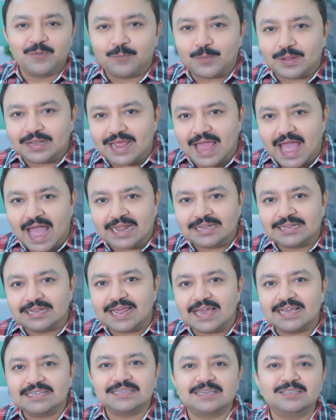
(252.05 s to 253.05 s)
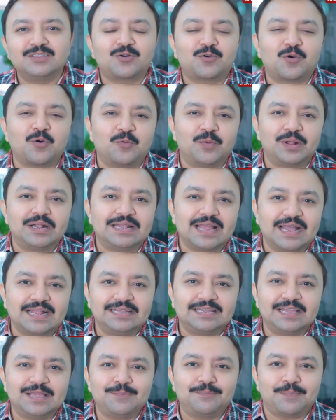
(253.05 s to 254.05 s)
When analyzing the COVID
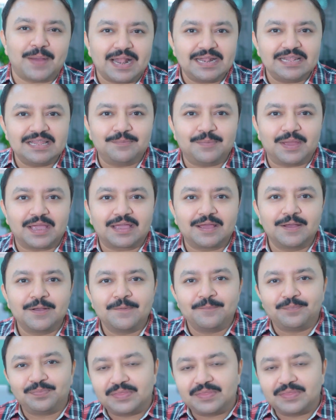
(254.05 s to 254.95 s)
19 pandemic,